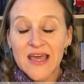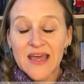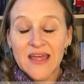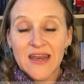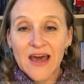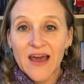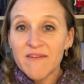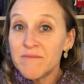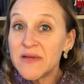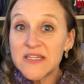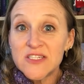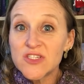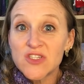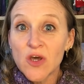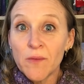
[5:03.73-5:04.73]
and I've been
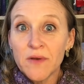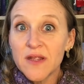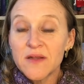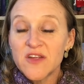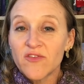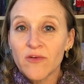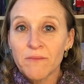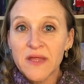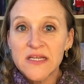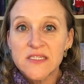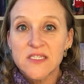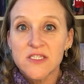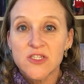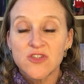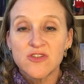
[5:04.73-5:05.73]
to so many different
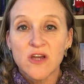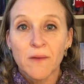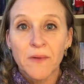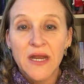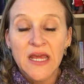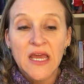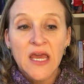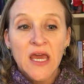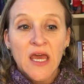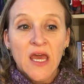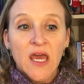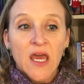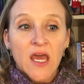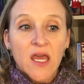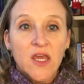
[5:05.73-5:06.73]
places in Germany
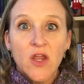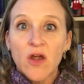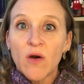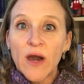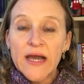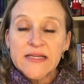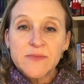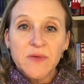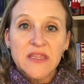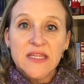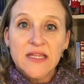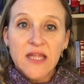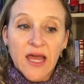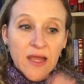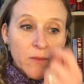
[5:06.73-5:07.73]
you know, I speak
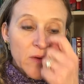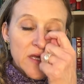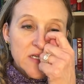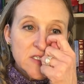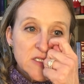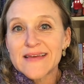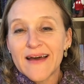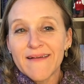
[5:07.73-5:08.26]
the language.